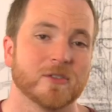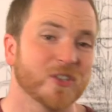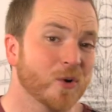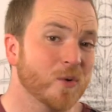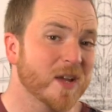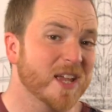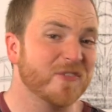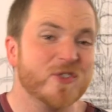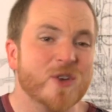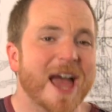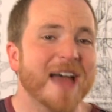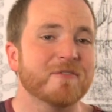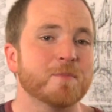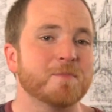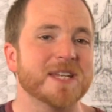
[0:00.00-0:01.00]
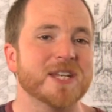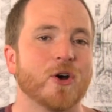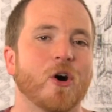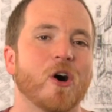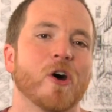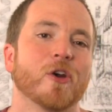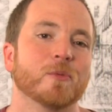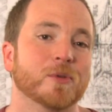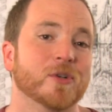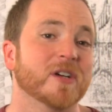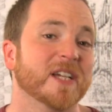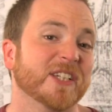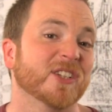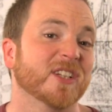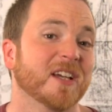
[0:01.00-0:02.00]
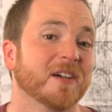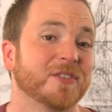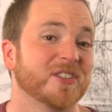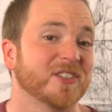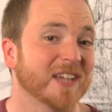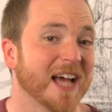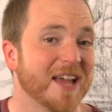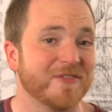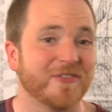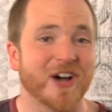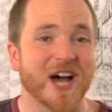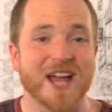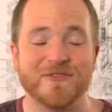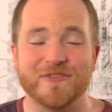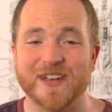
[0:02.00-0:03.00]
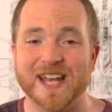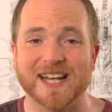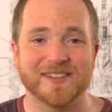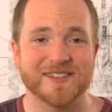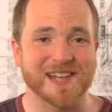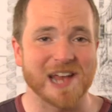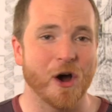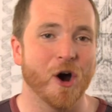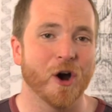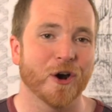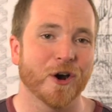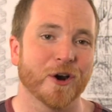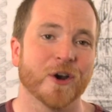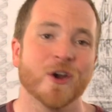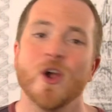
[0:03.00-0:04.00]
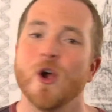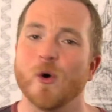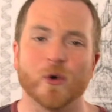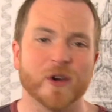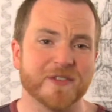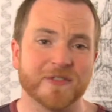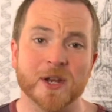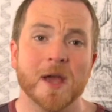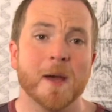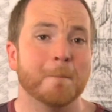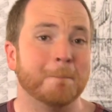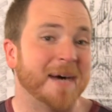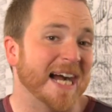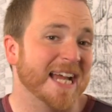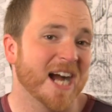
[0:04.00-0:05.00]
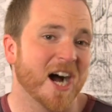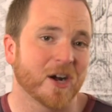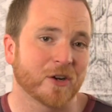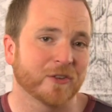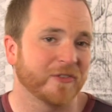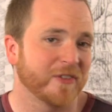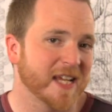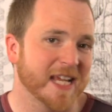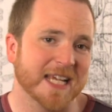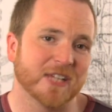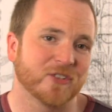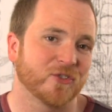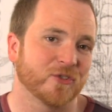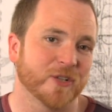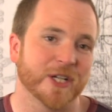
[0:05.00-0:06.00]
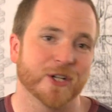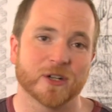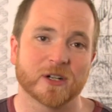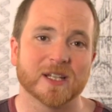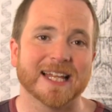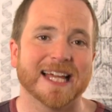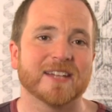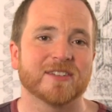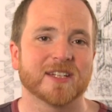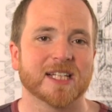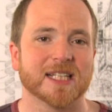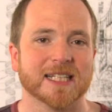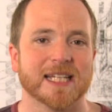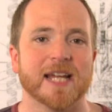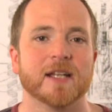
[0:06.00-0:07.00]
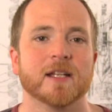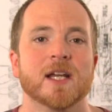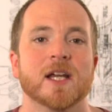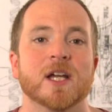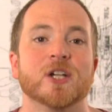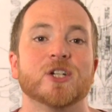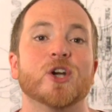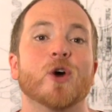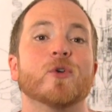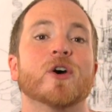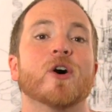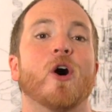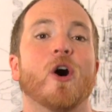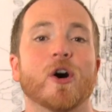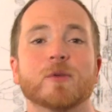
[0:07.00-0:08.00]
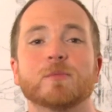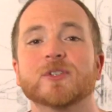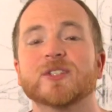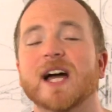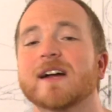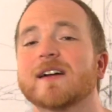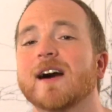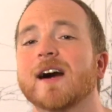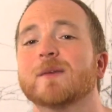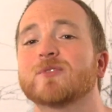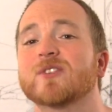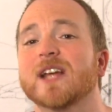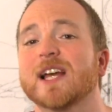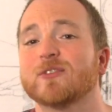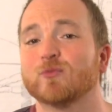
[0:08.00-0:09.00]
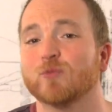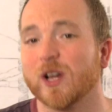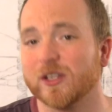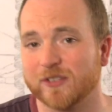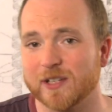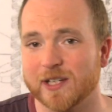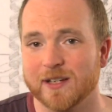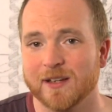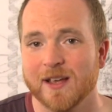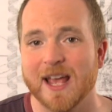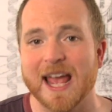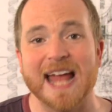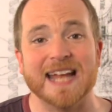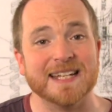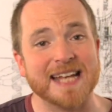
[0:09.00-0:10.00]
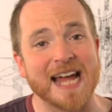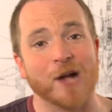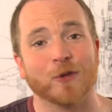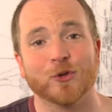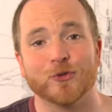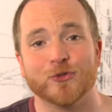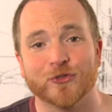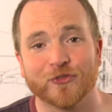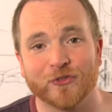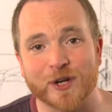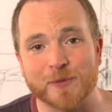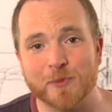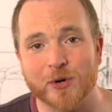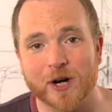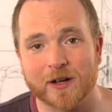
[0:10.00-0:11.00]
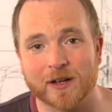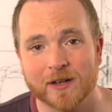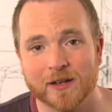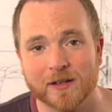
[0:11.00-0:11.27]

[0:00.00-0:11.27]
So if you haven't been to Audible and you love sci-fi, fantasy, horror, or even biography, history, or classic lit, go to audible.com slash rusty and download your free book.